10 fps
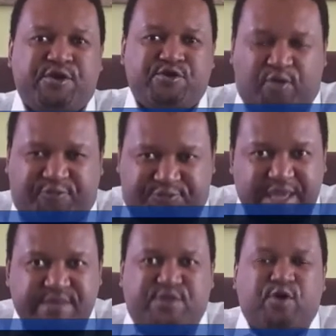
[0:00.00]
Your
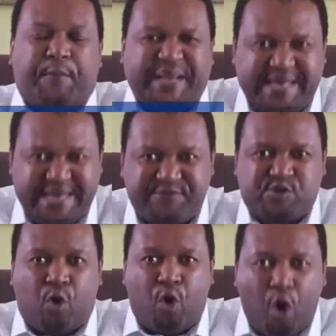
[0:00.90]
faith, your belief,
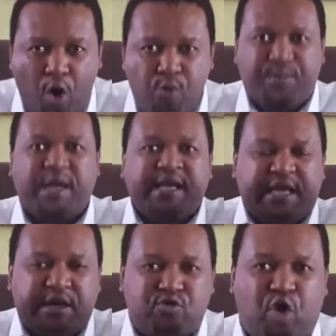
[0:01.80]
your hope
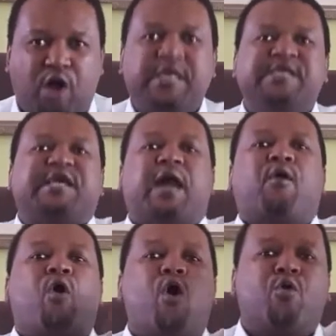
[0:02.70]
in God shall
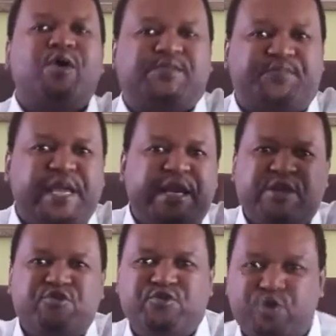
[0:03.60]
always be
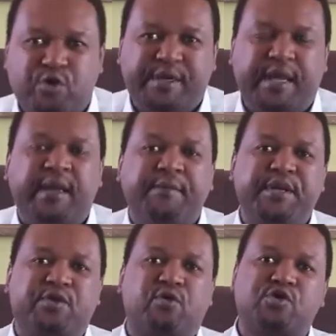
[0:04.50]
renewed
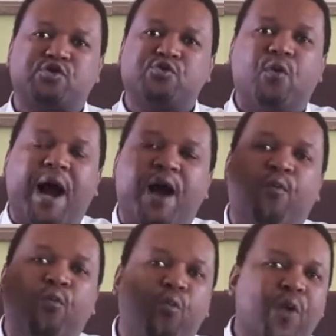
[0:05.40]
because you are
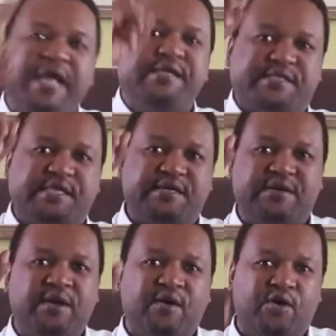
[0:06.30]
waiting
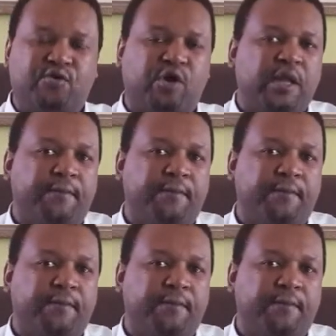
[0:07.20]
on God.